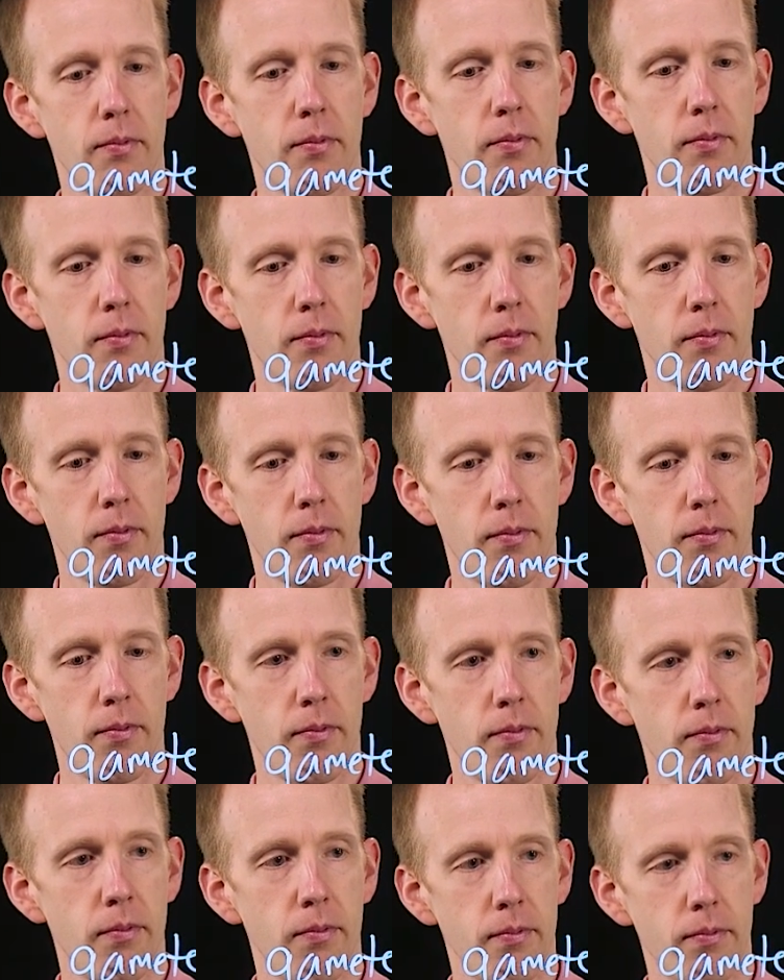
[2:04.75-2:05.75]

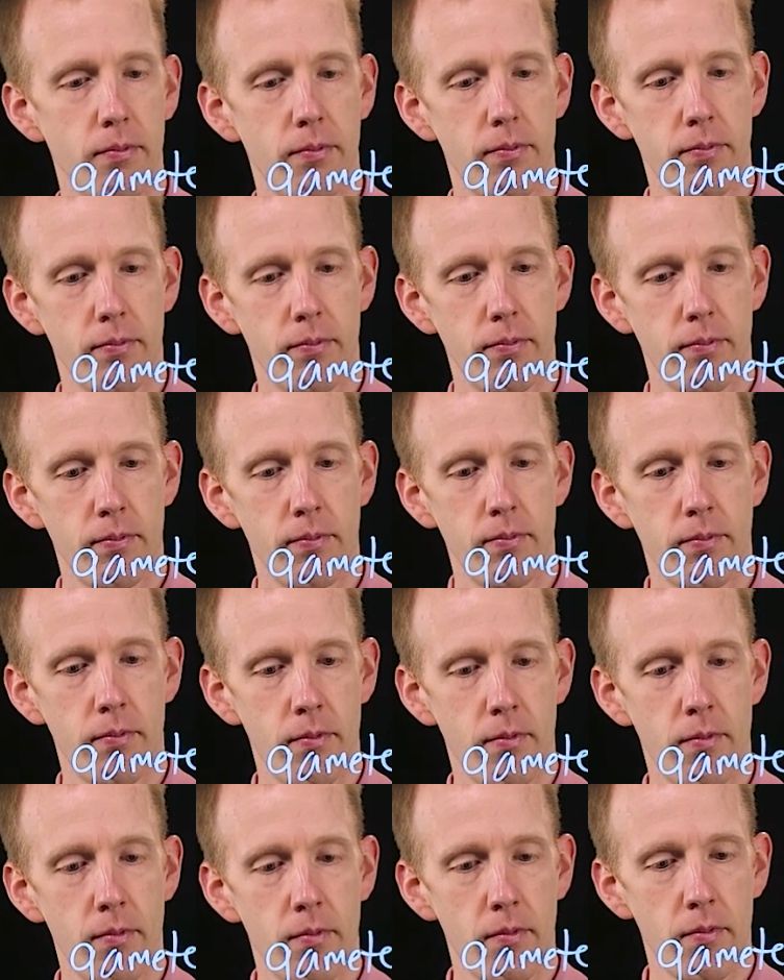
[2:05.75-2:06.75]

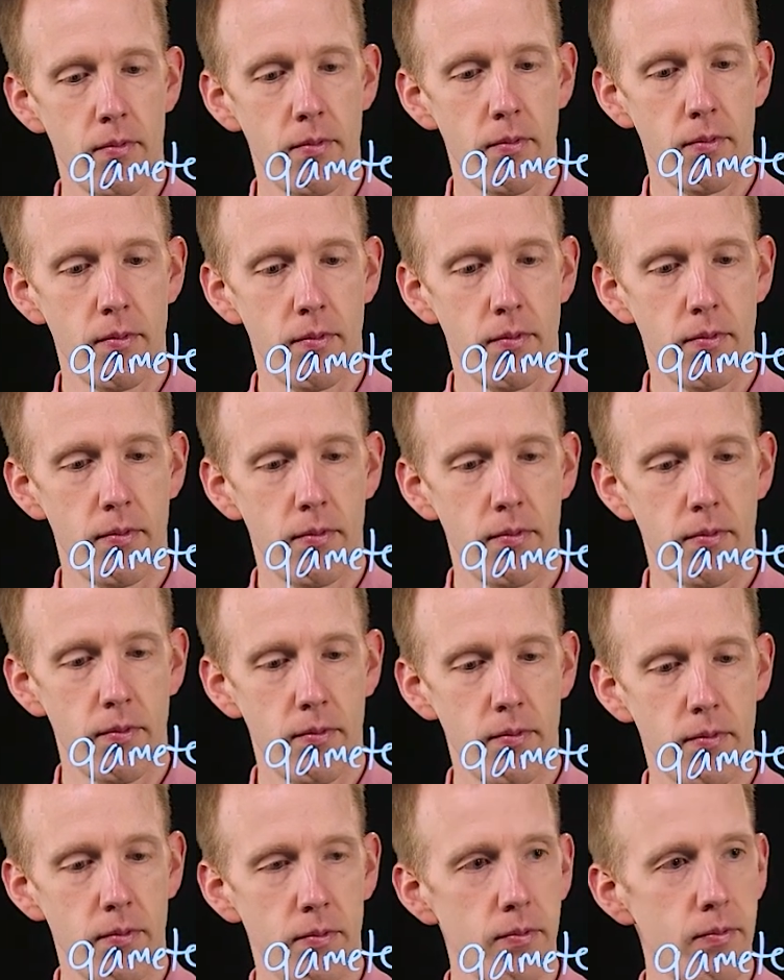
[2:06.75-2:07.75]

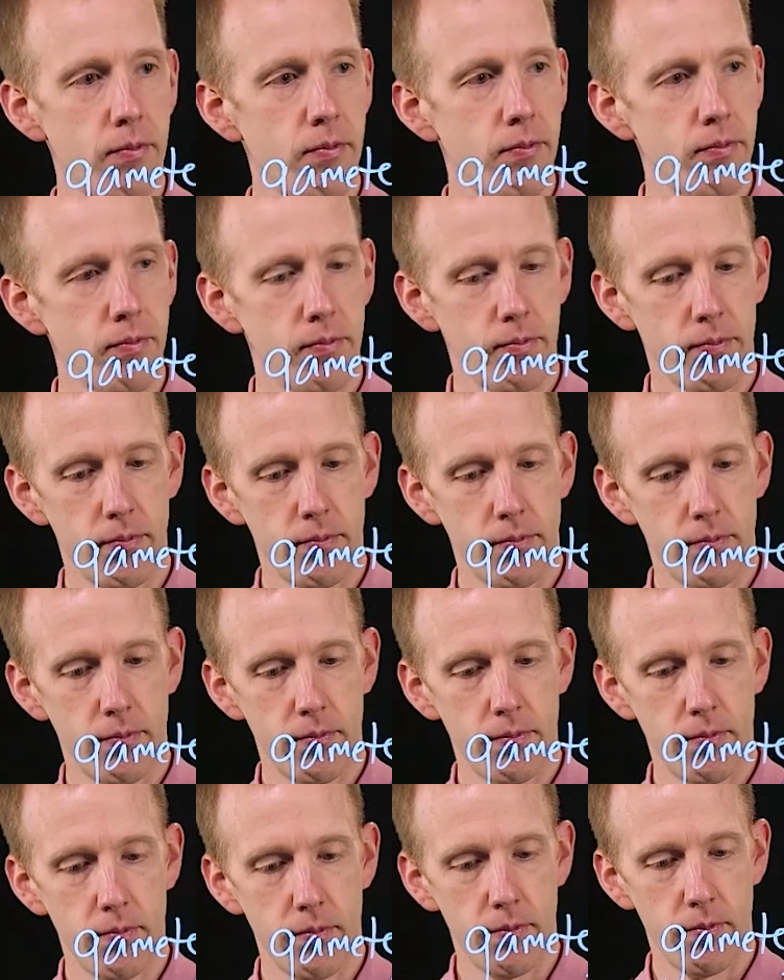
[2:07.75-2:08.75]

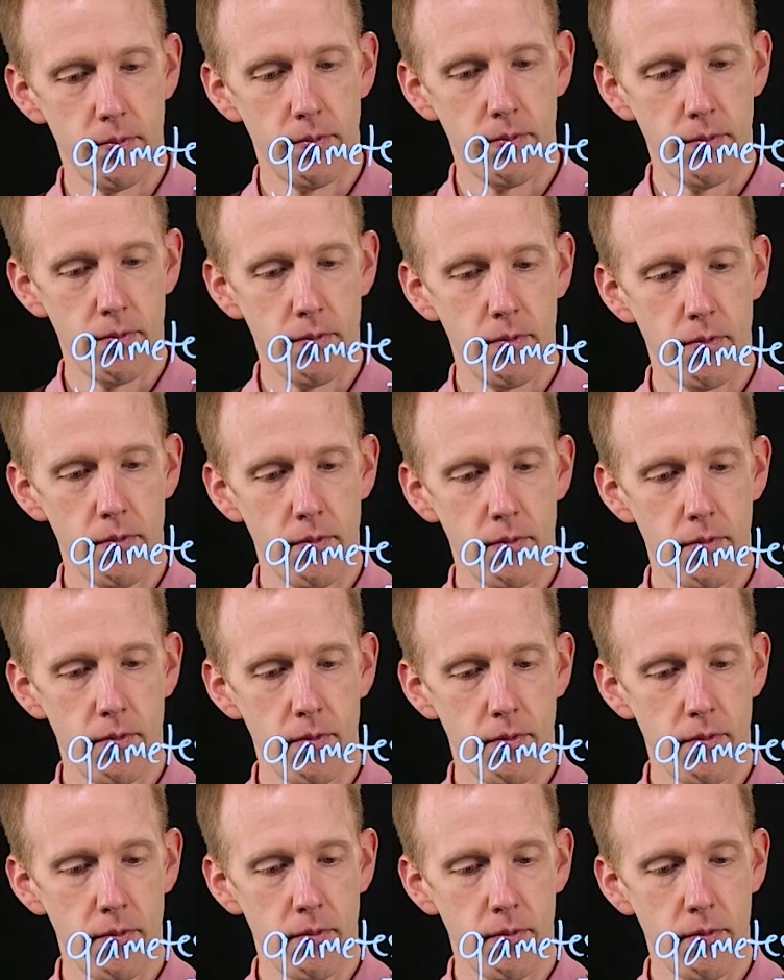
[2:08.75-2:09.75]

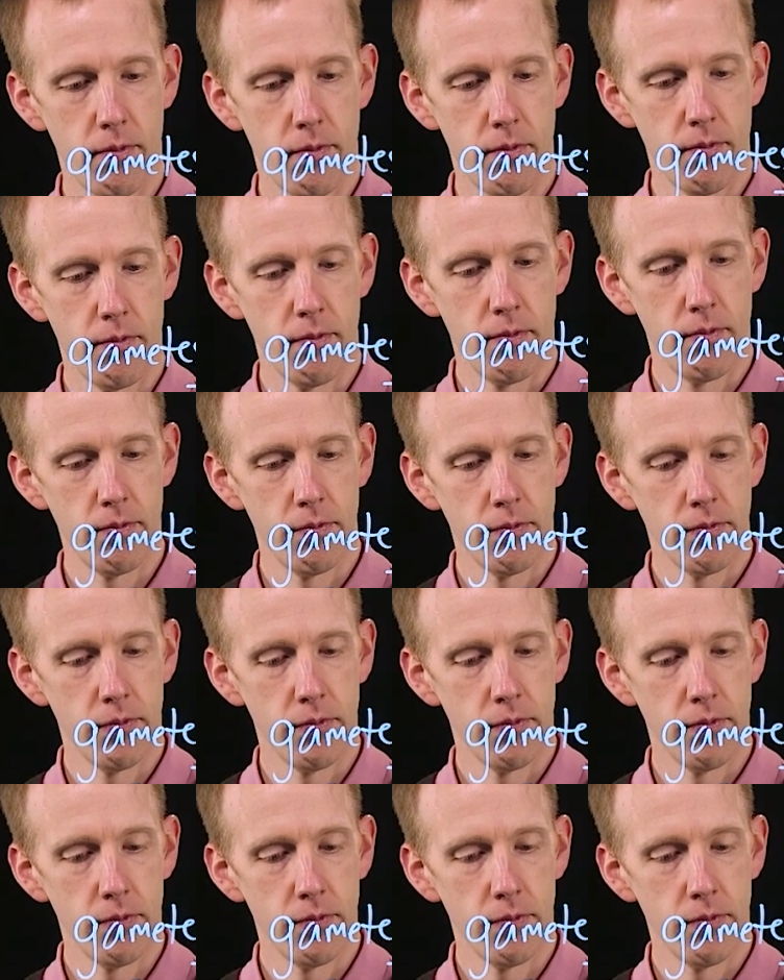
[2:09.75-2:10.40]
(silence)